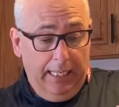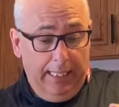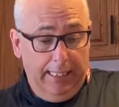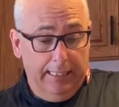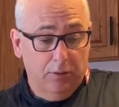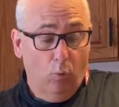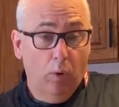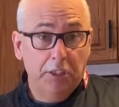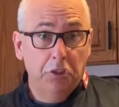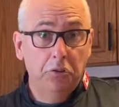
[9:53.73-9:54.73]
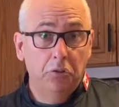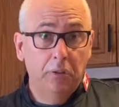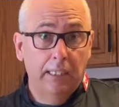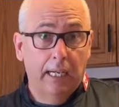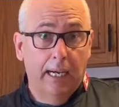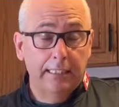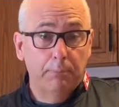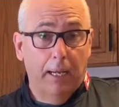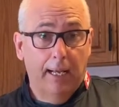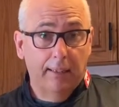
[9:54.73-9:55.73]
is once you do the ice
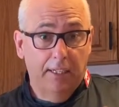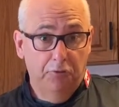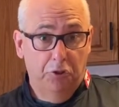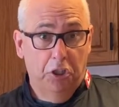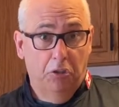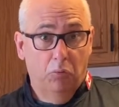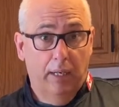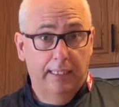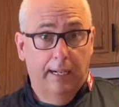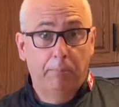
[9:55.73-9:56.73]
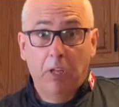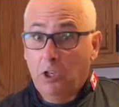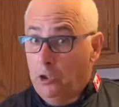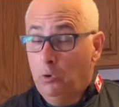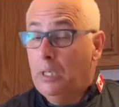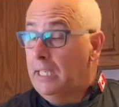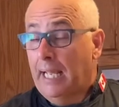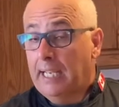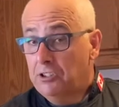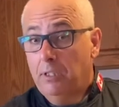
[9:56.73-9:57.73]
bath and you chill it right down, you can
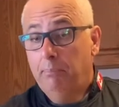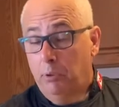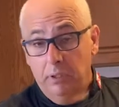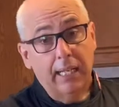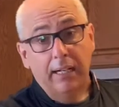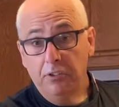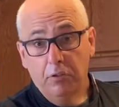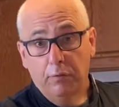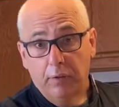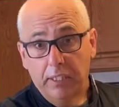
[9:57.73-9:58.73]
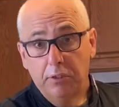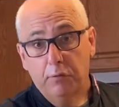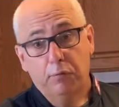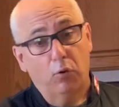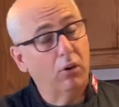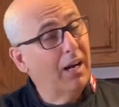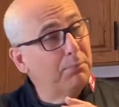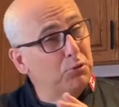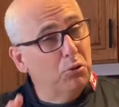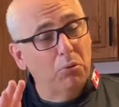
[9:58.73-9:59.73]
actually put that in your fridge for
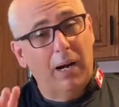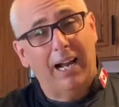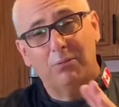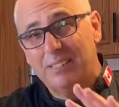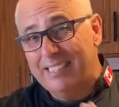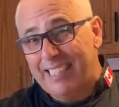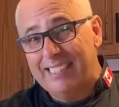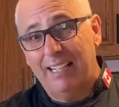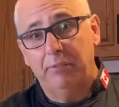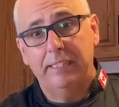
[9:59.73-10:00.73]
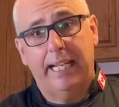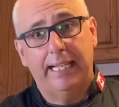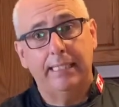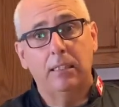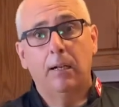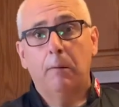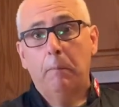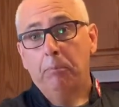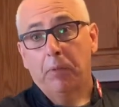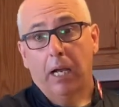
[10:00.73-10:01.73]
up to around 6-7 days
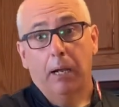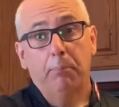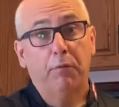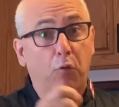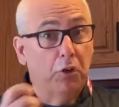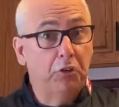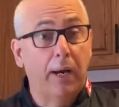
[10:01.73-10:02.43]
before you